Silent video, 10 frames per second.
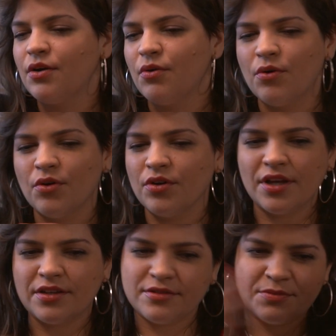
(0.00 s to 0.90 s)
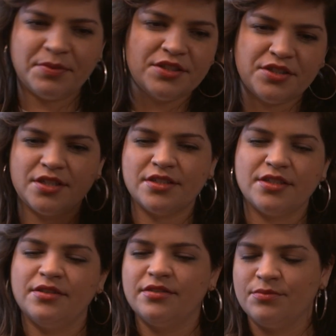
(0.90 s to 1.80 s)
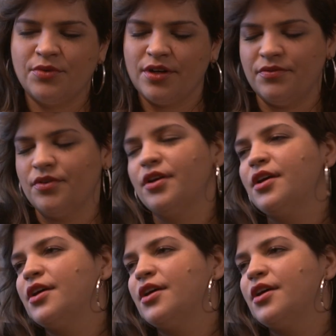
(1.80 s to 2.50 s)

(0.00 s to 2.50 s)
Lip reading: or like speeches and whatever.